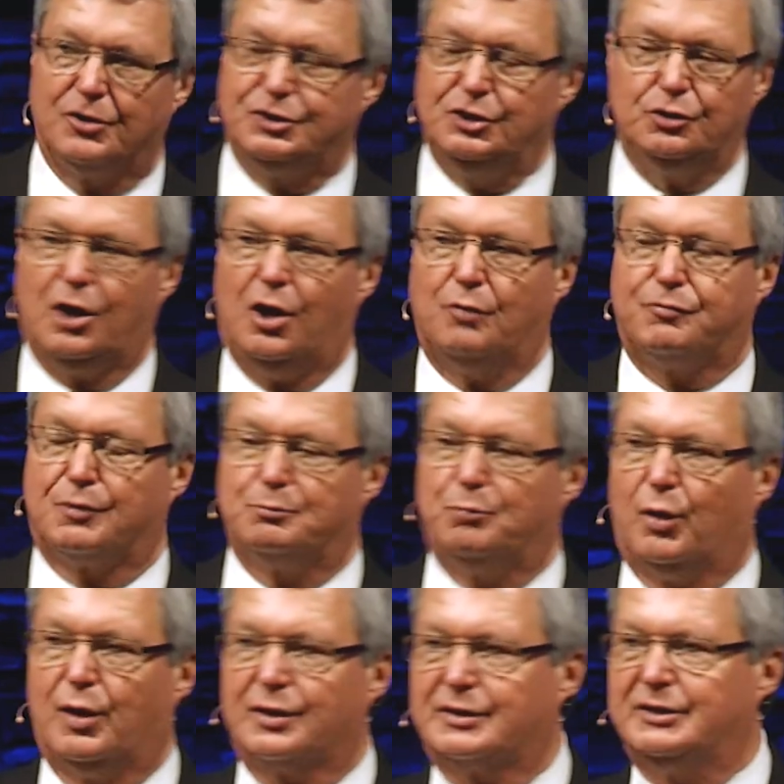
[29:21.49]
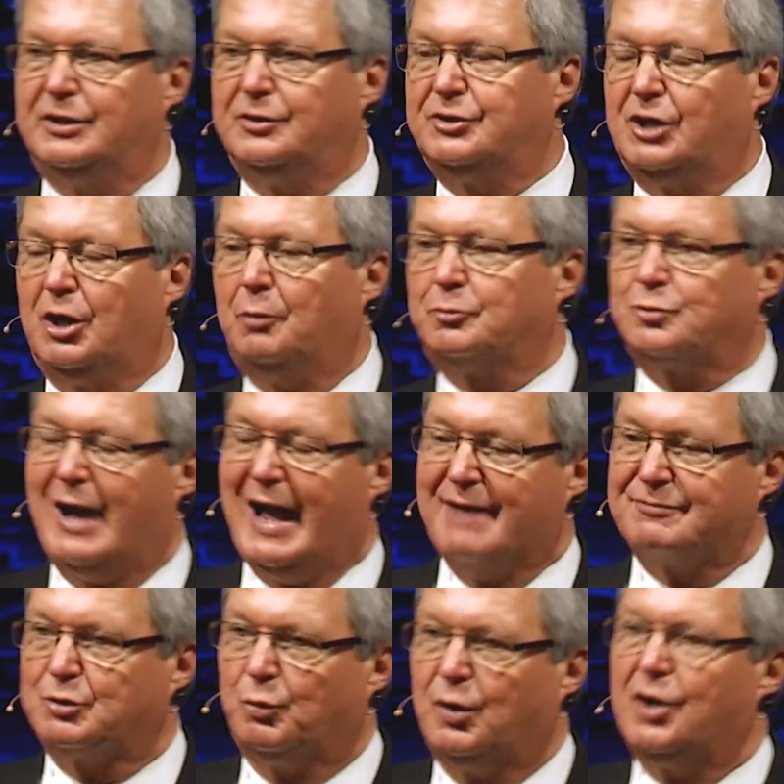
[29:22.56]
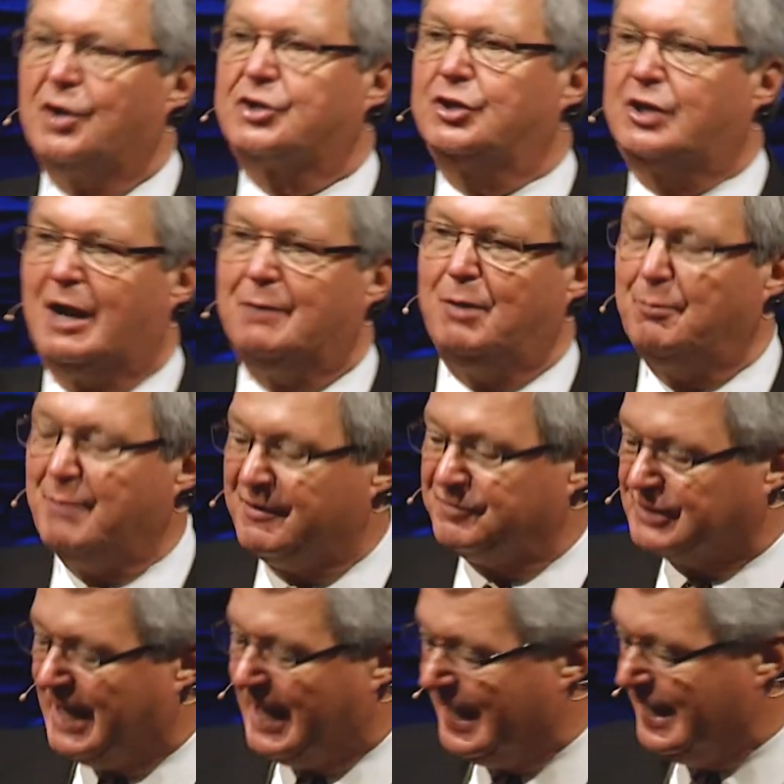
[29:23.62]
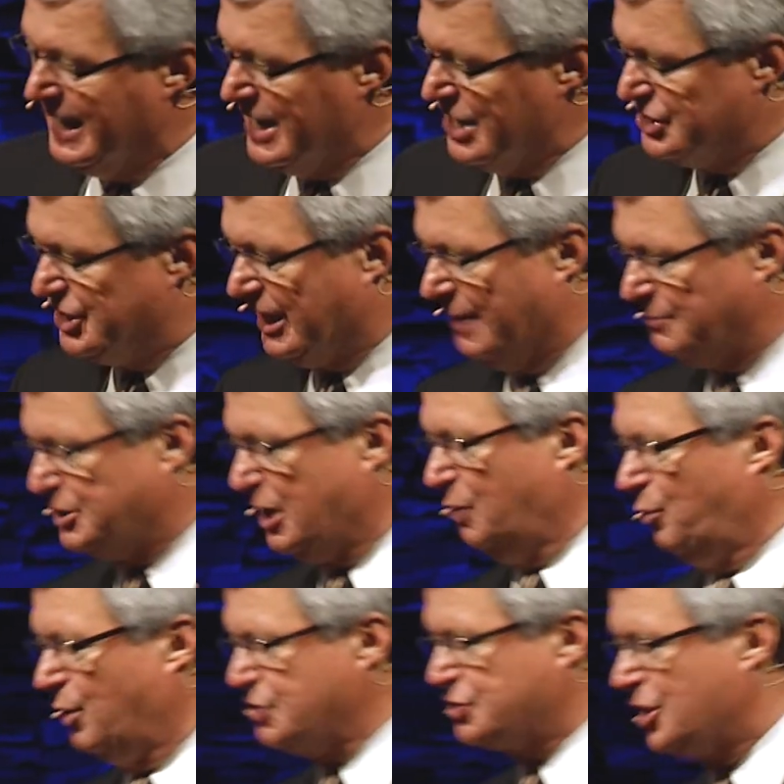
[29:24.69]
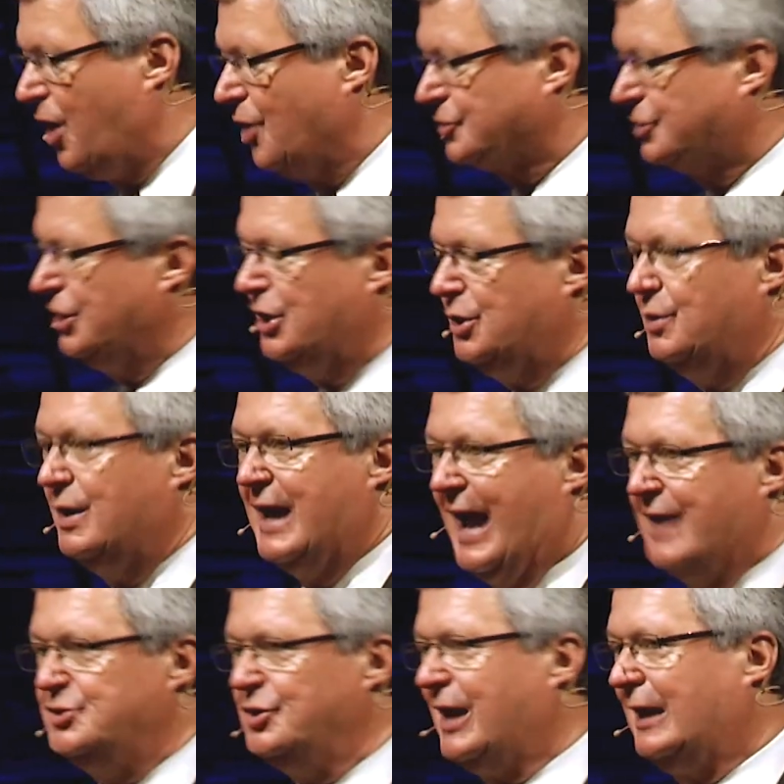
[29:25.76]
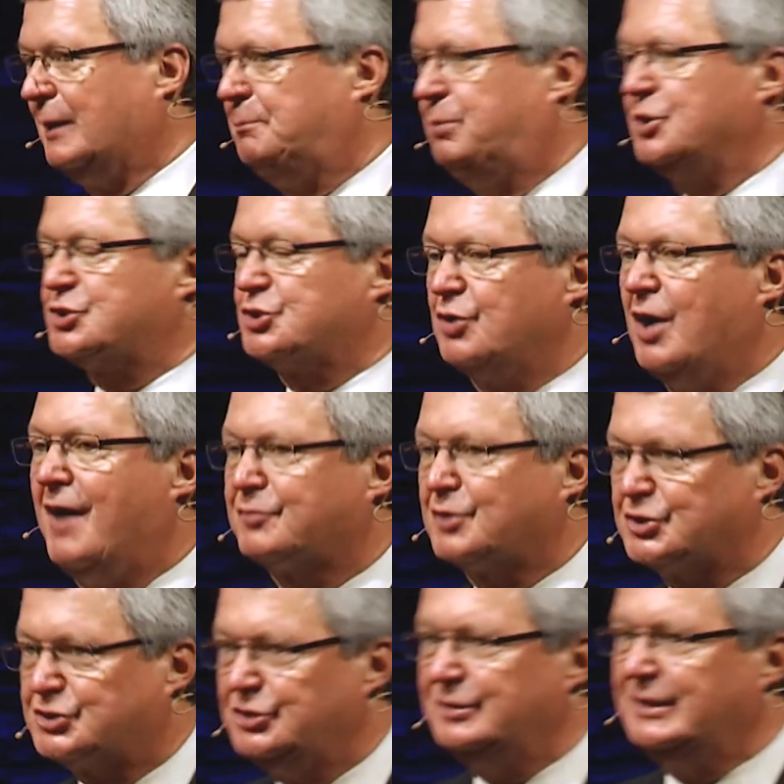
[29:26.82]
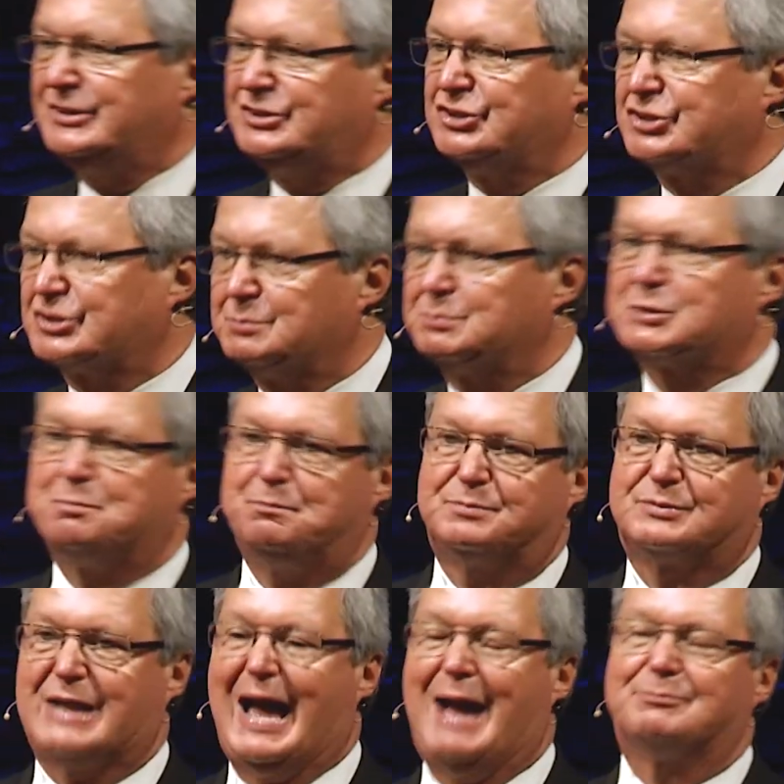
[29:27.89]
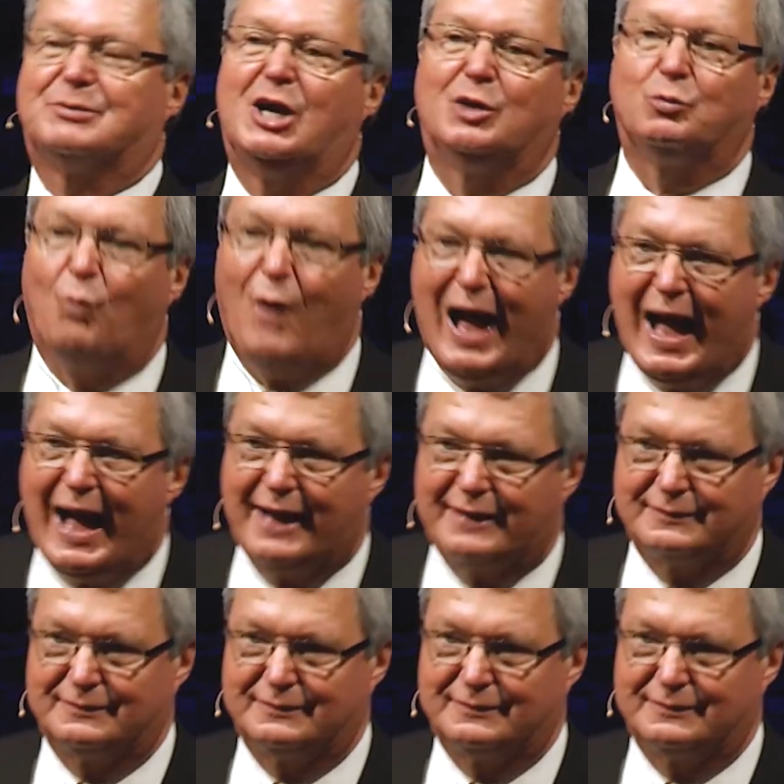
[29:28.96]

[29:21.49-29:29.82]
You go from work, you know, you go drive to work, you come home every day. She comes home, wants to talk to you, and you kind of push her off because you need just some time to unwind.